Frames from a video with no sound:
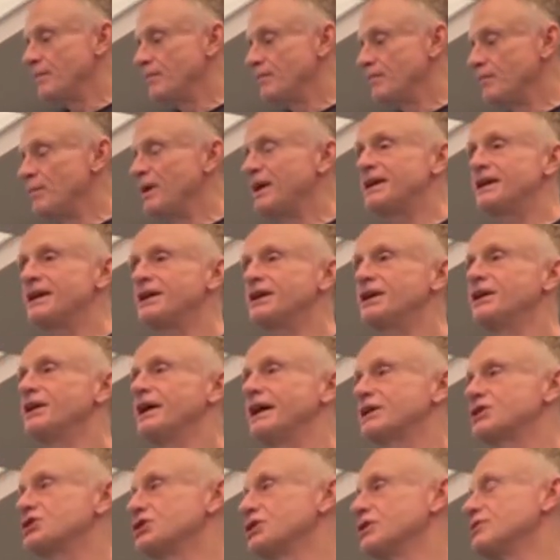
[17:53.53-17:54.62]
Making
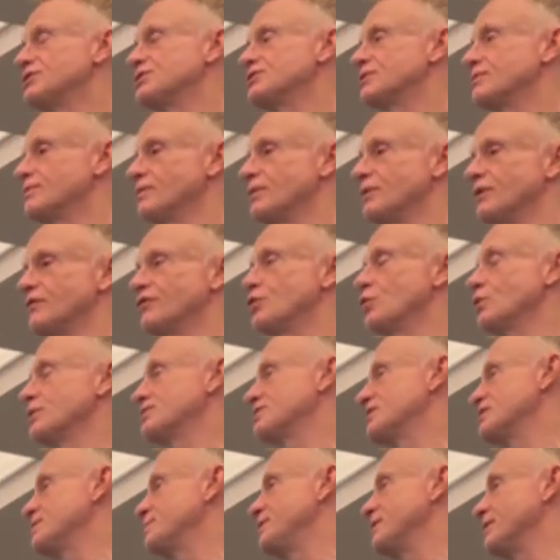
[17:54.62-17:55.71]
connections, of course,
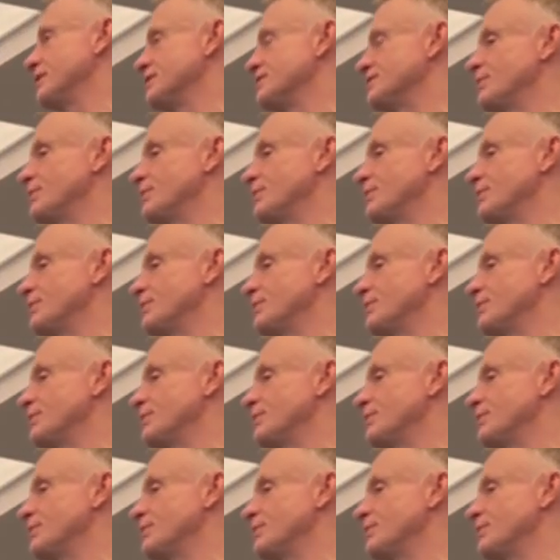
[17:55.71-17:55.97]
is